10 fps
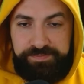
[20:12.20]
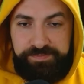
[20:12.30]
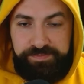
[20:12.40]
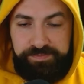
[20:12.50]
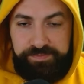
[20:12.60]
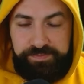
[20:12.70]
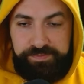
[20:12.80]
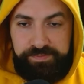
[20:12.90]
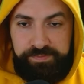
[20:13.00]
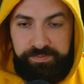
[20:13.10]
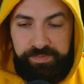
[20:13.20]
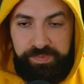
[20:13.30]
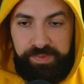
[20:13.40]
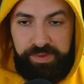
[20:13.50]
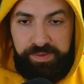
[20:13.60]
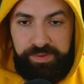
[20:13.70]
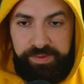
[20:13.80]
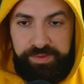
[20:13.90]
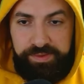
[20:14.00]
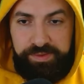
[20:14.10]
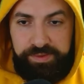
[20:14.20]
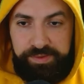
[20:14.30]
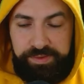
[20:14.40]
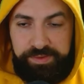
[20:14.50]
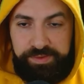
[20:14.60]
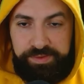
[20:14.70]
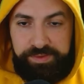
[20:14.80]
[no speech]